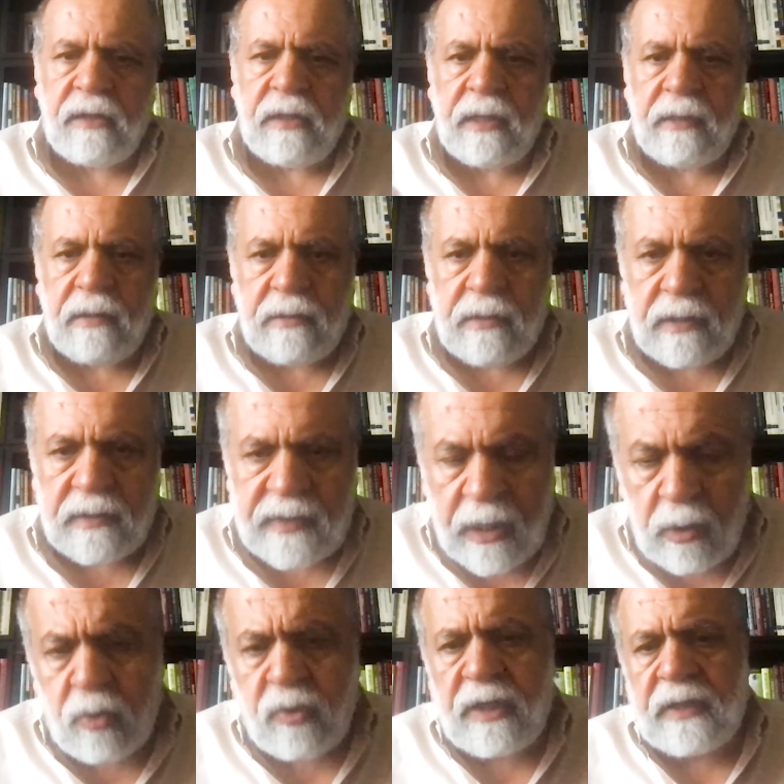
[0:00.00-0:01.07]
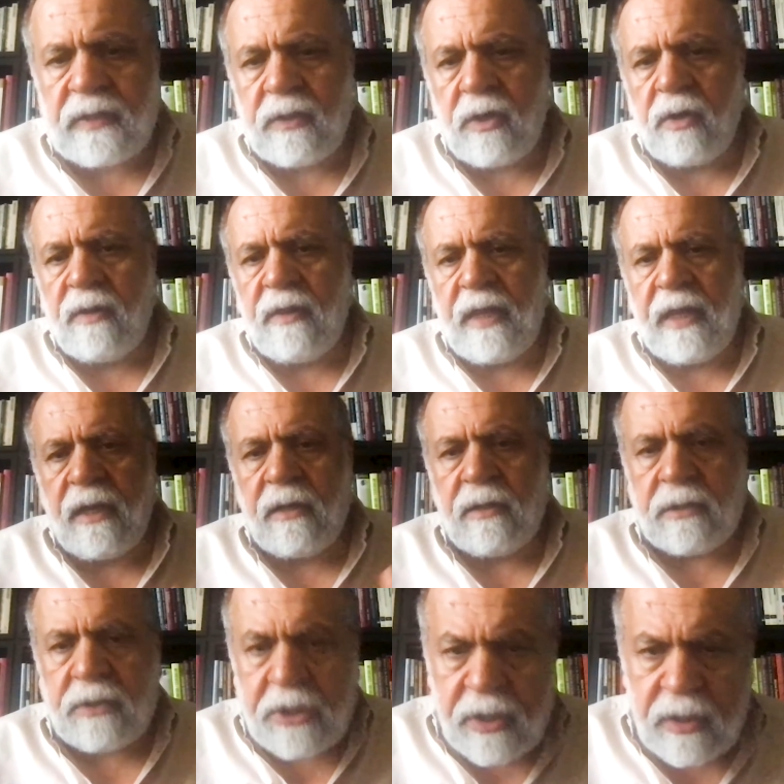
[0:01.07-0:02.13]
the Saudis are there,
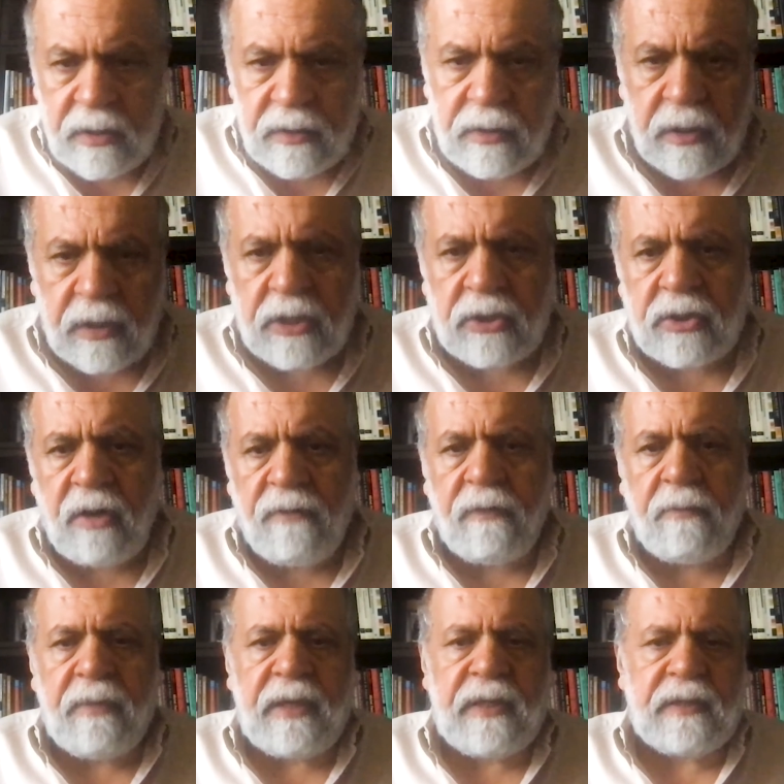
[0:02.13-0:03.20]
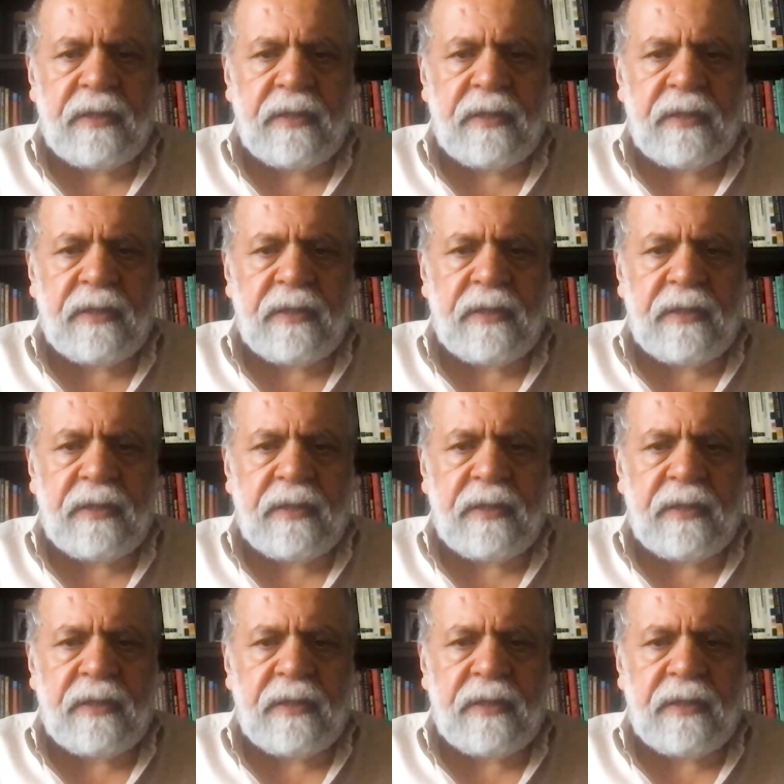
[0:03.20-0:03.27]
the Turkish government is